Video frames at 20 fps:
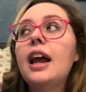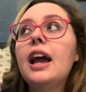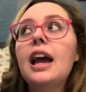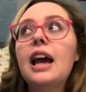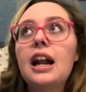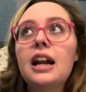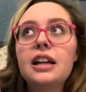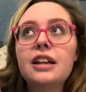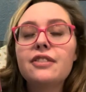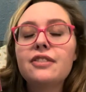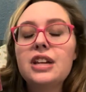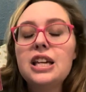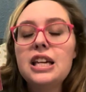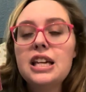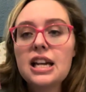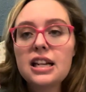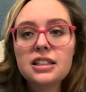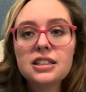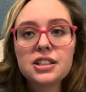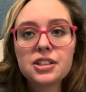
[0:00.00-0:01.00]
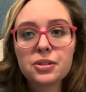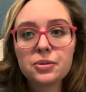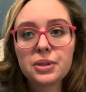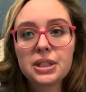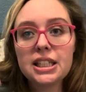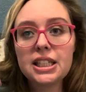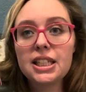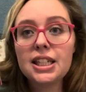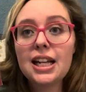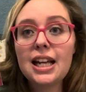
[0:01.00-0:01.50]
and I have yet to
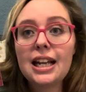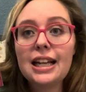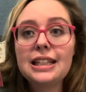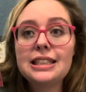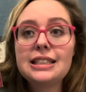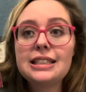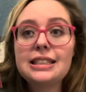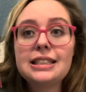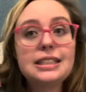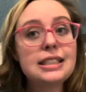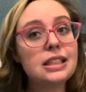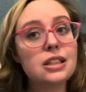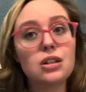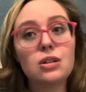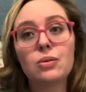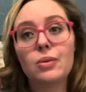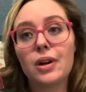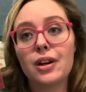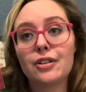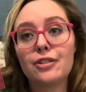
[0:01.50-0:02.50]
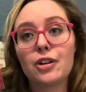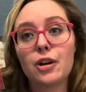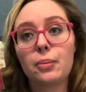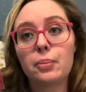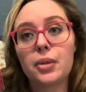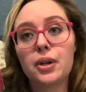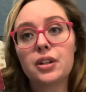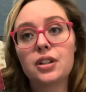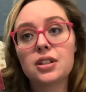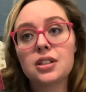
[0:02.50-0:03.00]
read a single one of her
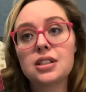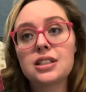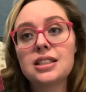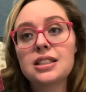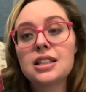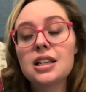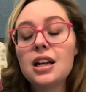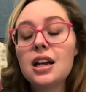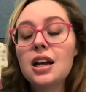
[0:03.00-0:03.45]
books.